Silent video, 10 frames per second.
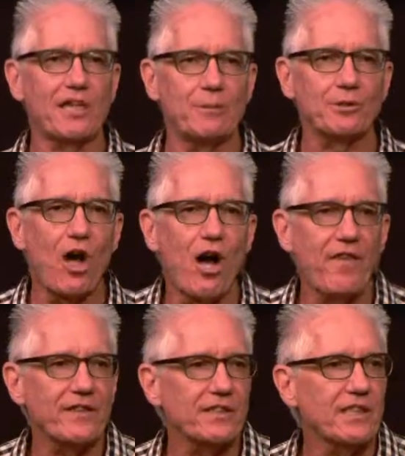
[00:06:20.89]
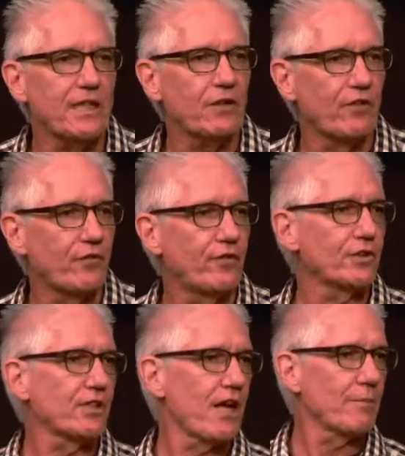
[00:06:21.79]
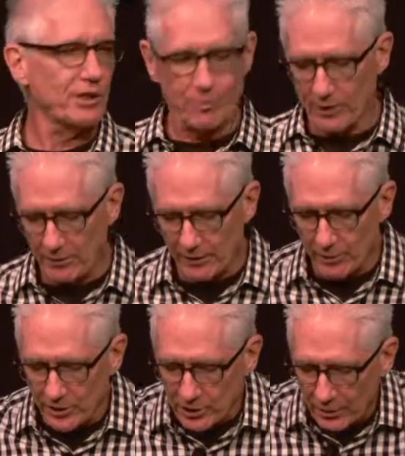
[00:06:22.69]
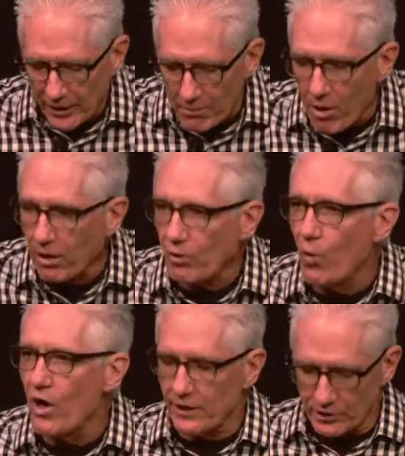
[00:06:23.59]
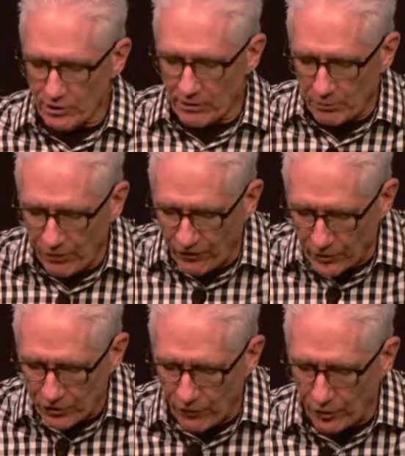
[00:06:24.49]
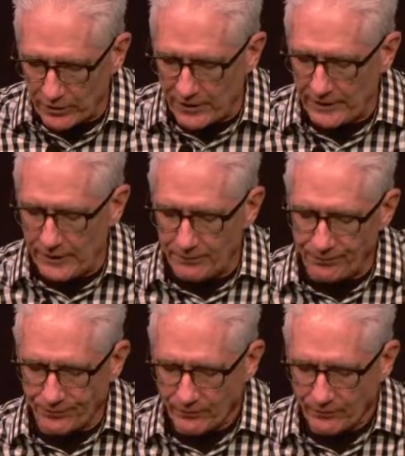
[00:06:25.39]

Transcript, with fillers: comes on the scene for the first time in his public ministry in Mark 1, starting with verse 14.